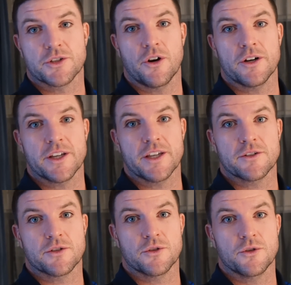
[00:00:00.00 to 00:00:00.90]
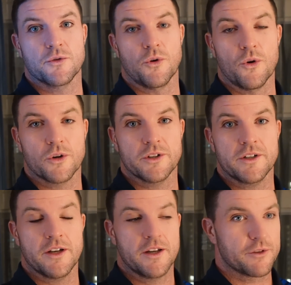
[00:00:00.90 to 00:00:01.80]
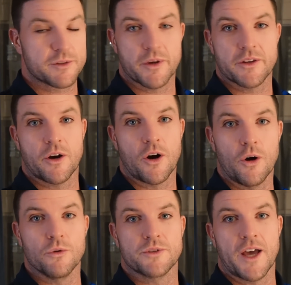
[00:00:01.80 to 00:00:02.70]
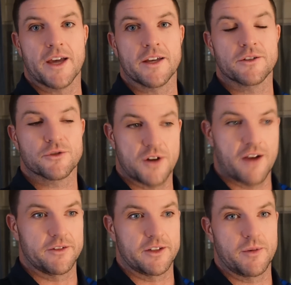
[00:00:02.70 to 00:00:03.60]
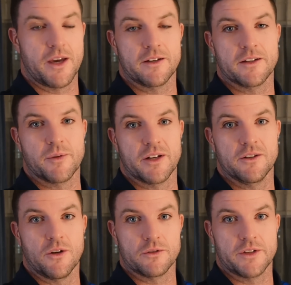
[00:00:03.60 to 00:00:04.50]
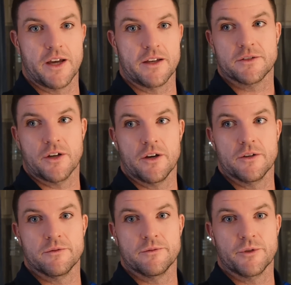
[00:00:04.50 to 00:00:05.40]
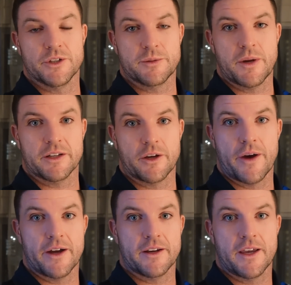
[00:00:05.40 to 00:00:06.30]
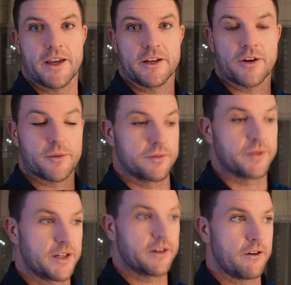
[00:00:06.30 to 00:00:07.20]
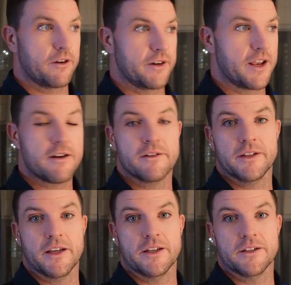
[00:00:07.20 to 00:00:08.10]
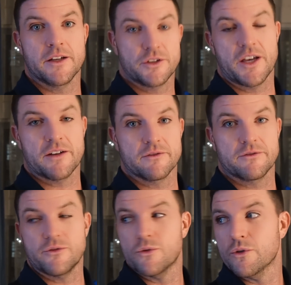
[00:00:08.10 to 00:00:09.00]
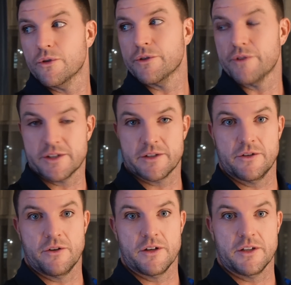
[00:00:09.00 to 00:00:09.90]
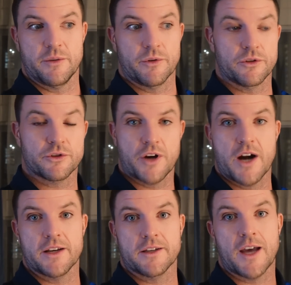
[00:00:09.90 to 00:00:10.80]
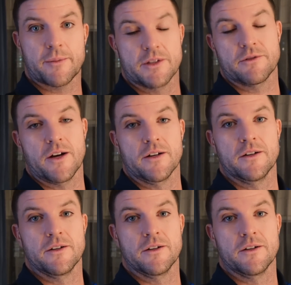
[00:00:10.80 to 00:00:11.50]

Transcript: got into Auckland. We spent the whole day traveling, man. It's been a long day. So we're just about to go out and grab some dinner now and then chill out for the rest of the night. And then we got training, captain's run